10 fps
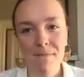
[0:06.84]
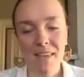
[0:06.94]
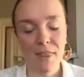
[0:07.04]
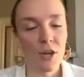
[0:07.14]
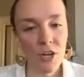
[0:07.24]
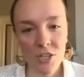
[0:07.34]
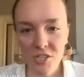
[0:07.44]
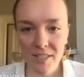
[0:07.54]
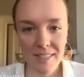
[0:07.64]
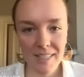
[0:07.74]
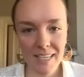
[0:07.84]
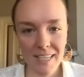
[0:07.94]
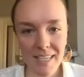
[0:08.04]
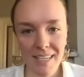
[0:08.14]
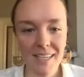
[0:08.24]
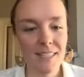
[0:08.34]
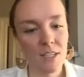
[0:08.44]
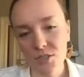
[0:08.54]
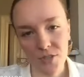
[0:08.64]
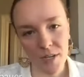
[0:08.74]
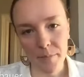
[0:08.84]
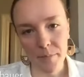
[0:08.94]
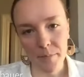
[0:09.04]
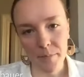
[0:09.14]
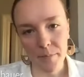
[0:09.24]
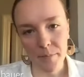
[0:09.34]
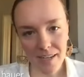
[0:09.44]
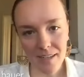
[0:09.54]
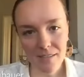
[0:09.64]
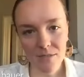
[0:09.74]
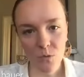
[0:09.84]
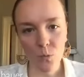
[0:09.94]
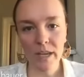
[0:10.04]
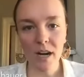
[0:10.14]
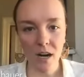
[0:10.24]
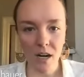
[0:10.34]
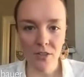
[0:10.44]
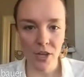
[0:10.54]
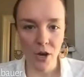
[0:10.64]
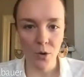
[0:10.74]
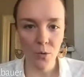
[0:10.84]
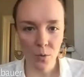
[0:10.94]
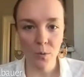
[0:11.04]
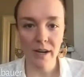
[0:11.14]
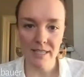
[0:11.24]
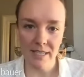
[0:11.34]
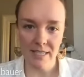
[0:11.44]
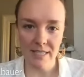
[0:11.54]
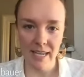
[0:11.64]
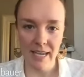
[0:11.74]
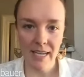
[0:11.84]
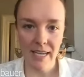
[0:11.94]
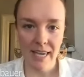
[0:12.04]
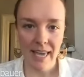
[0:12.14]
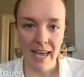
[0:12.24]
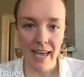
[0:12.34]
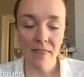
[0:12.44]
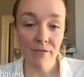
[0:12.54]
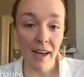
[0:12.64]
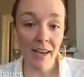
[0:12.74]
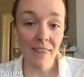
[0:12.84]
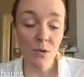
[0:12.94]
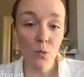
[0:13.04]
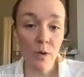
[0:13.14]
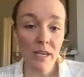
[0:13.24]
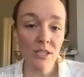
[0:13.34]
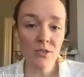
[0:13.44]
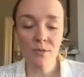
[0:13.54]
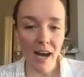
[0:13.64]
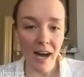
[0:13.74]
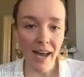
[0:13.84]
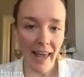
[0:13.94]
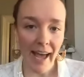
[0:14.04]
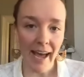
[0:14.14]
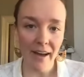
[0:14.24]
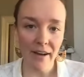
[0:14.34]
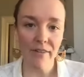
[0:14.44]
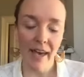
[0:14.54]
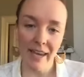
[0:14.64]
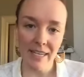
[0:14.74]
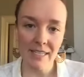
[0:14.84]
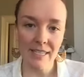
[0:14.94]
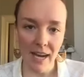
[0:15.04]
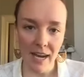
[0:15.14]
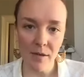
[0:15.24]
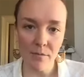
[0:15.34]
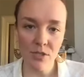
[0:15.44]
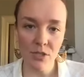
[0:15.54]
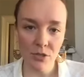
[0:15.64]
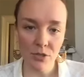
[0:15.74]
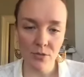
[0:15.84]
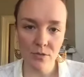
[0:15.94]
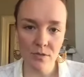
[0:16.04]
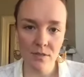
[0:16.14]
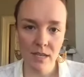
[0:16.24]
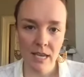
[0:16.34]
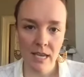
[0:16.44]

The urgency is extremely clear. We all know what is at stake, and the fact that we do not have any time to lose.